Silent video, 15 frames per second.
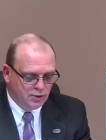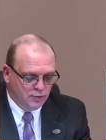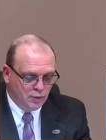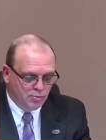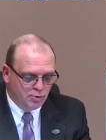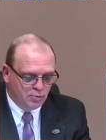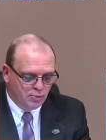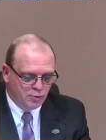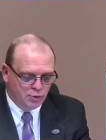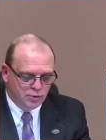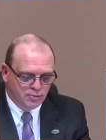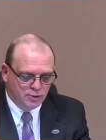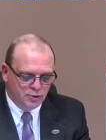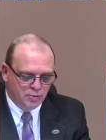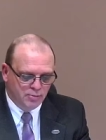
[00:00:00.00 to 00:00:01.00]
September
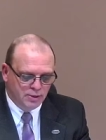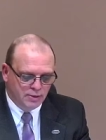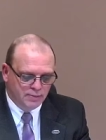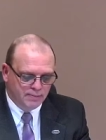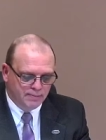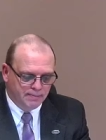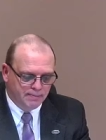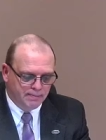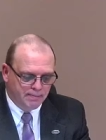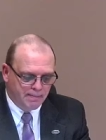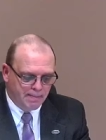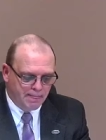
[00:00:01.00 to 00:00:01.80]
7th, 2018.